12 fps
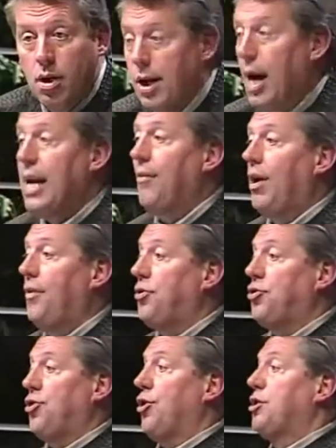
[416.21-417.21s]
And I never let
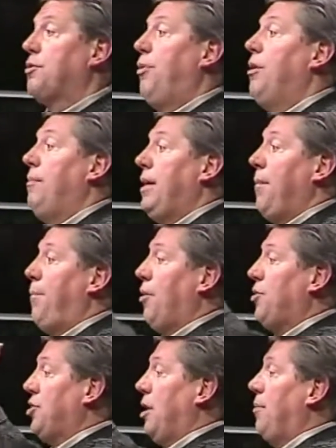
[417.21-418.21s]
the church put me up
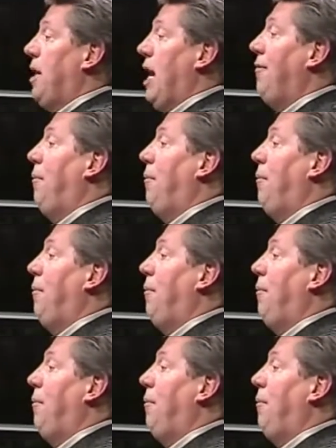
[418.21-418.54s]
on some kind